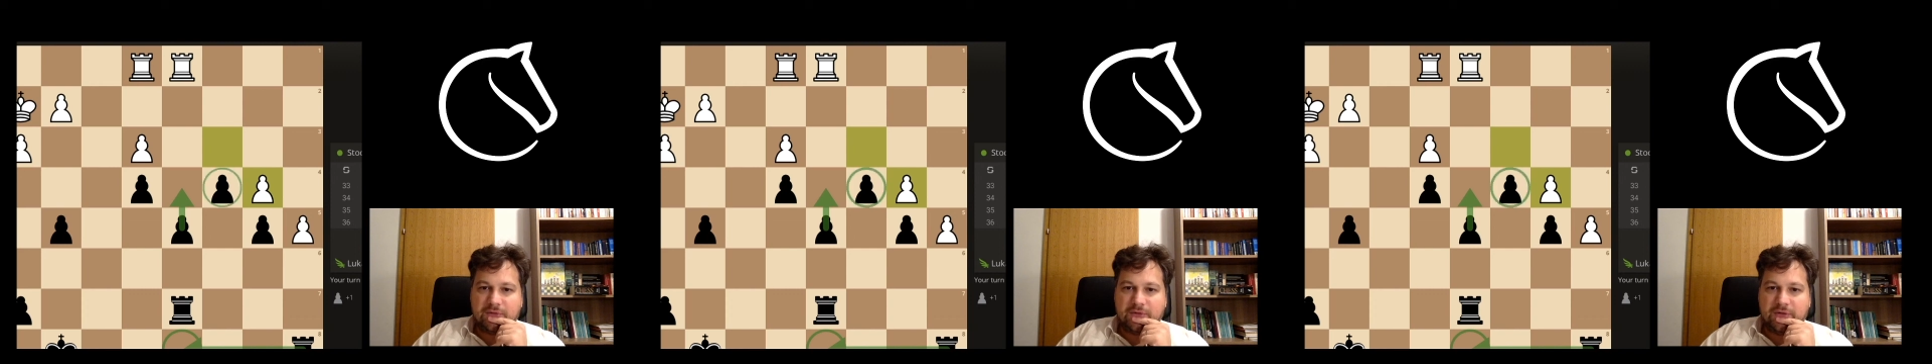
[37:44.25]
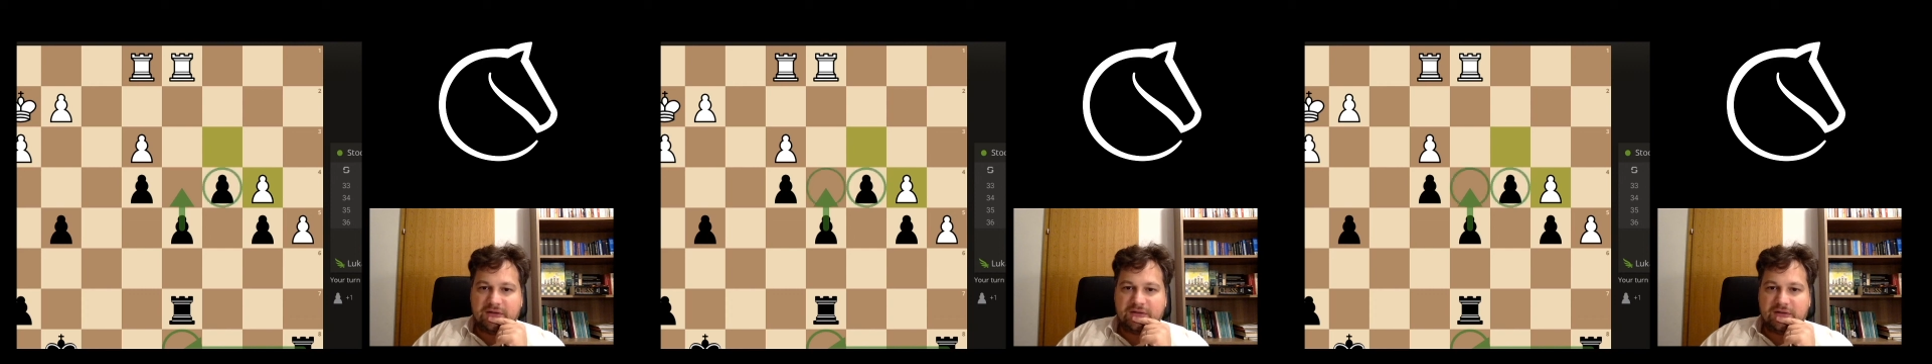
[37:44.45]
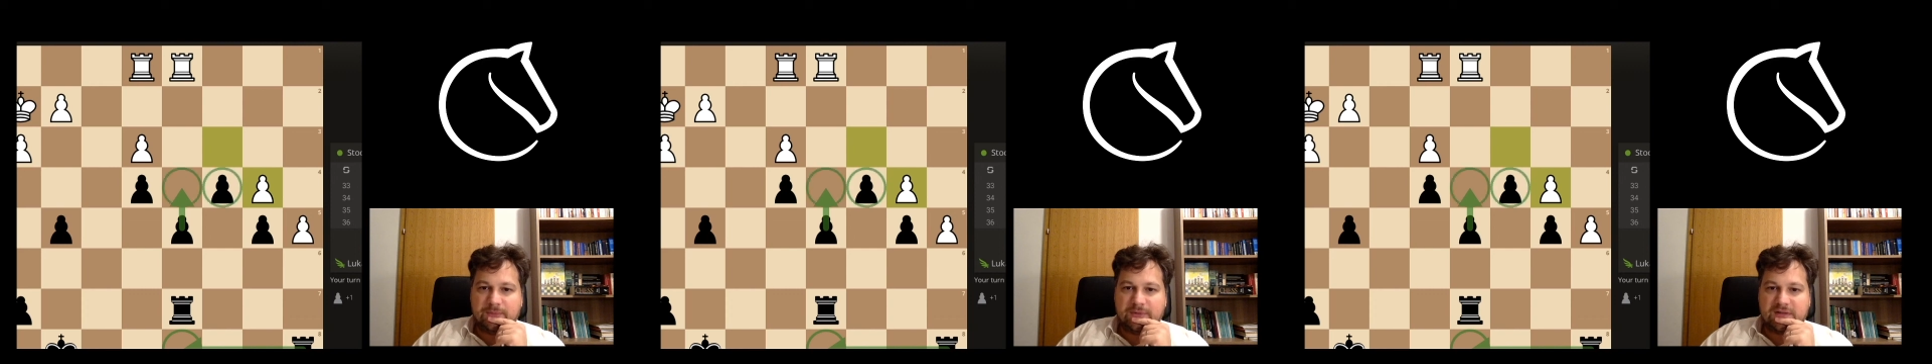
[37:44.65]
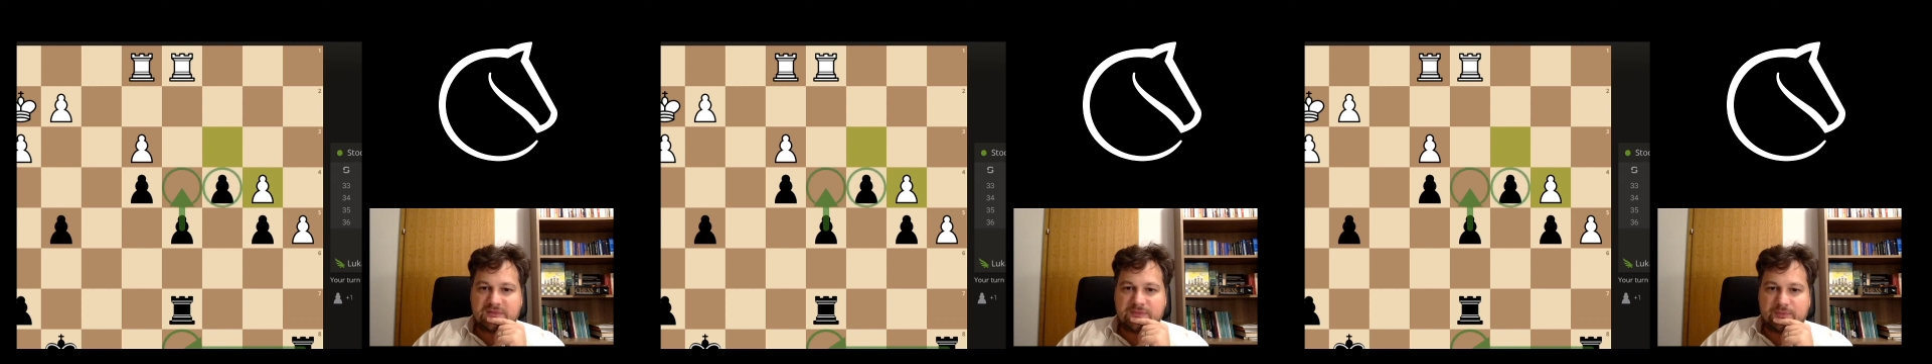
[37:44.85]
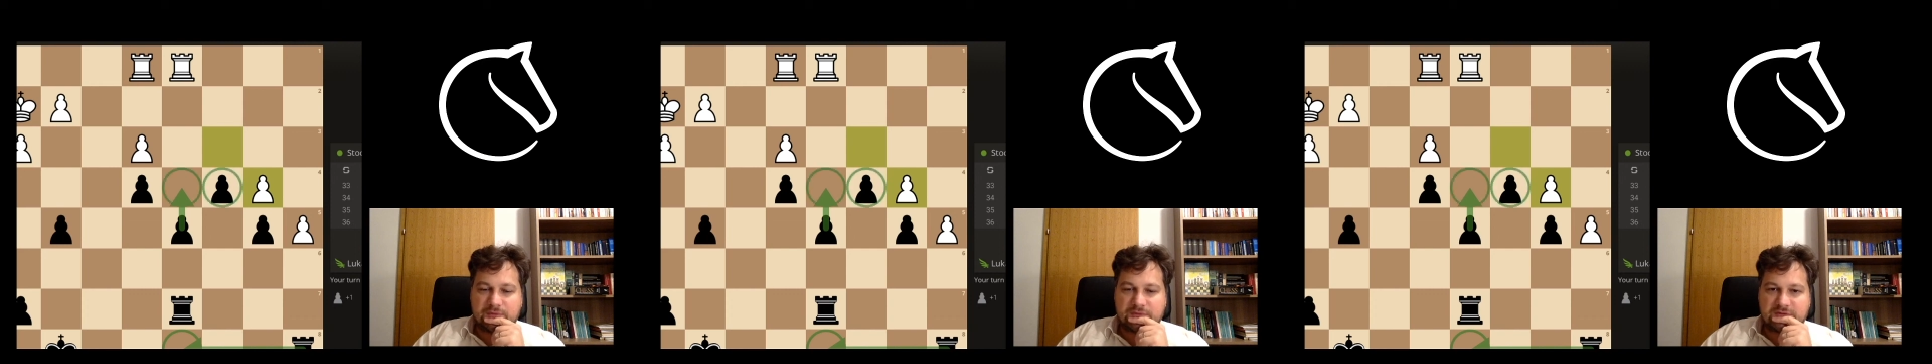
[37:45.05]
connected
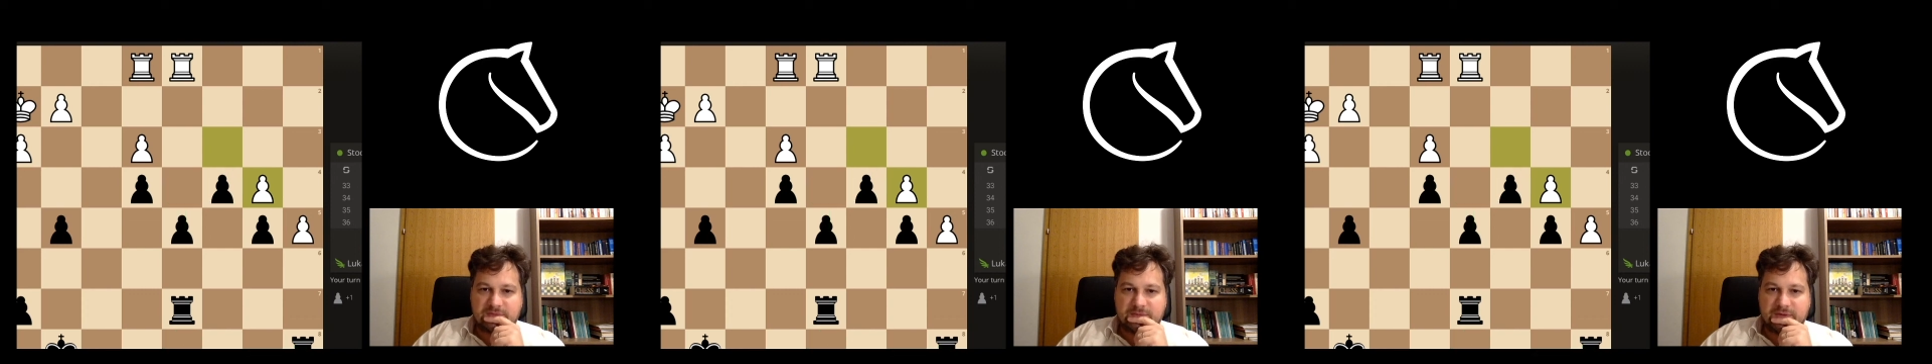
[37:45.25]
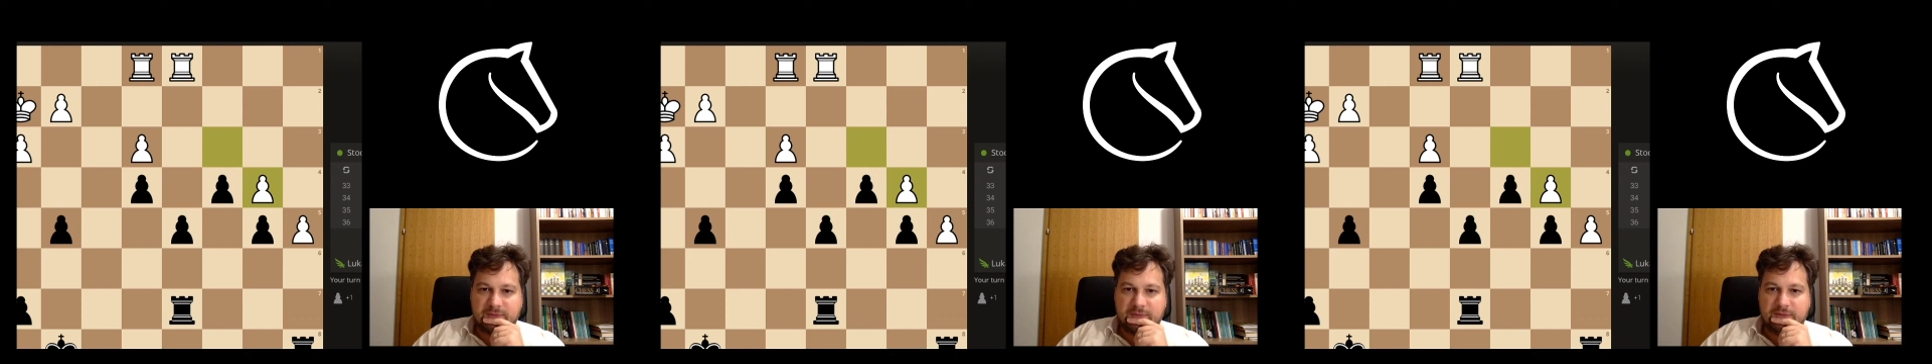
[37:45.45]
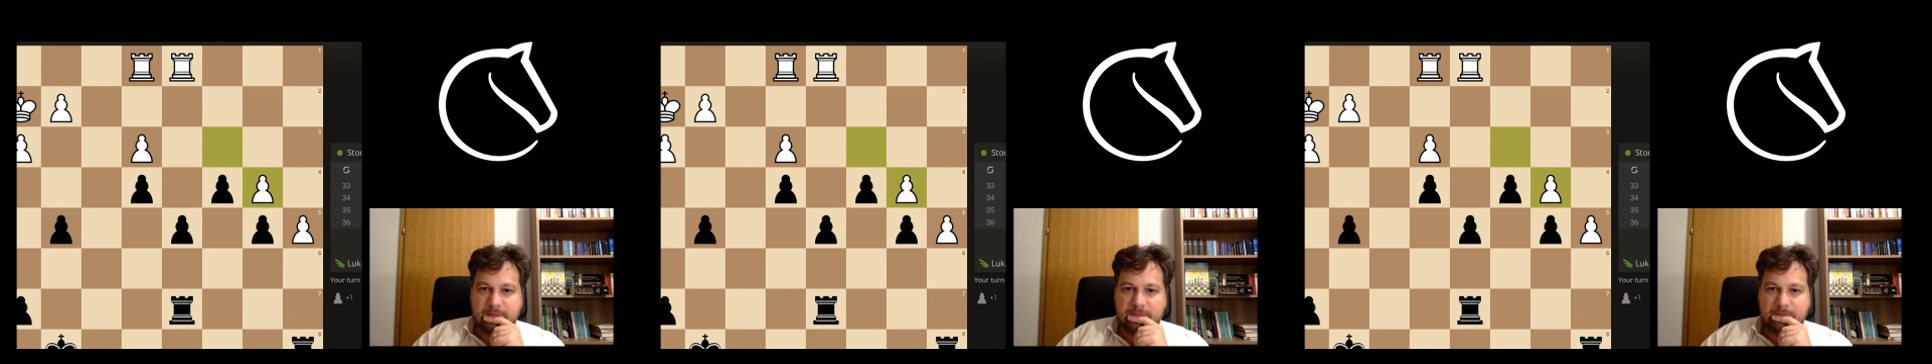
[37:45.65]
passed pawns, maybe.